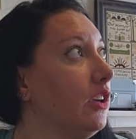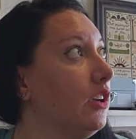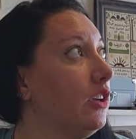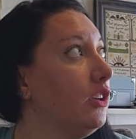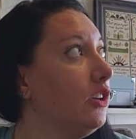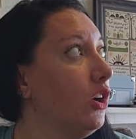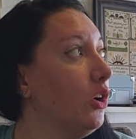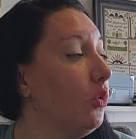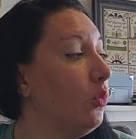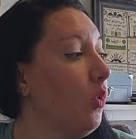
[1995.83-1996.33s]

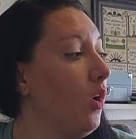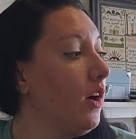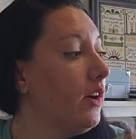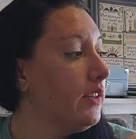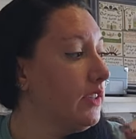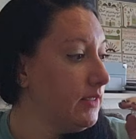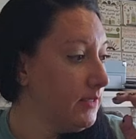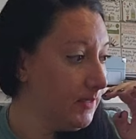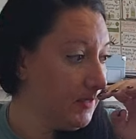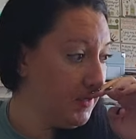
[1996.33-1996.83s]
you know,
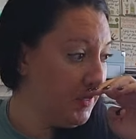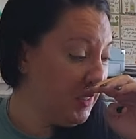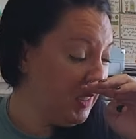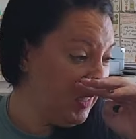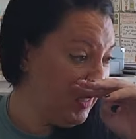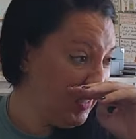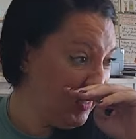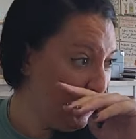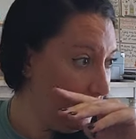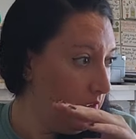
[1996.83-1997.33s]
wanting
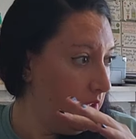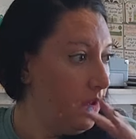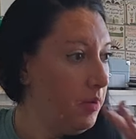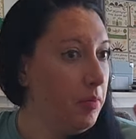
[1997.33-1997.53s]
to